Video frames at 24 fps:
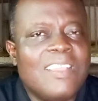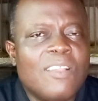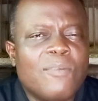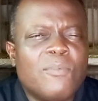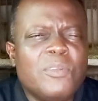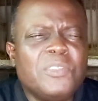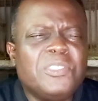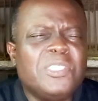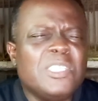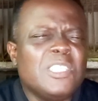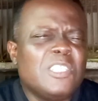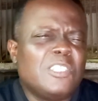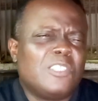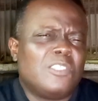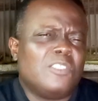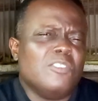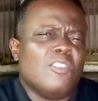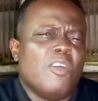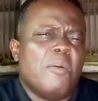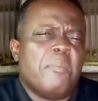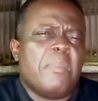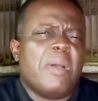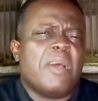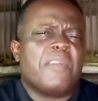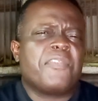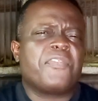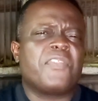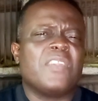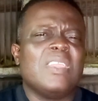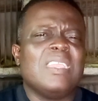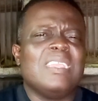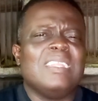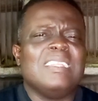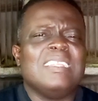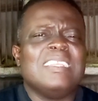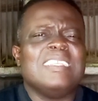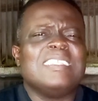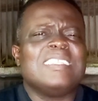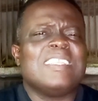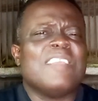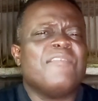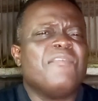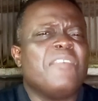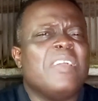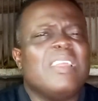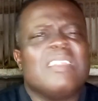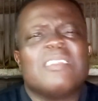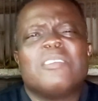Which is normal thing. It's a
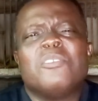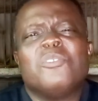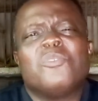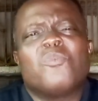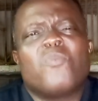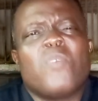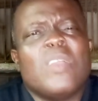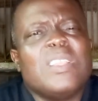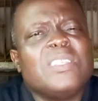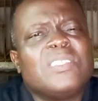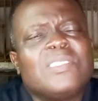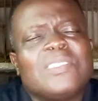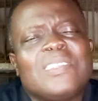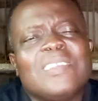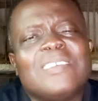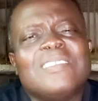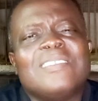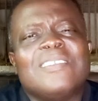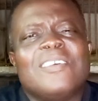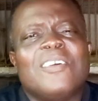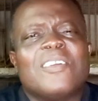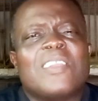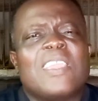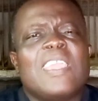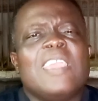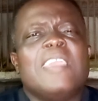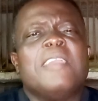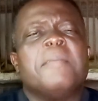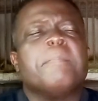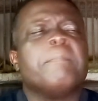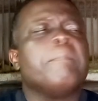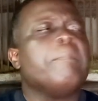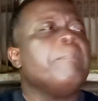very good question, okay?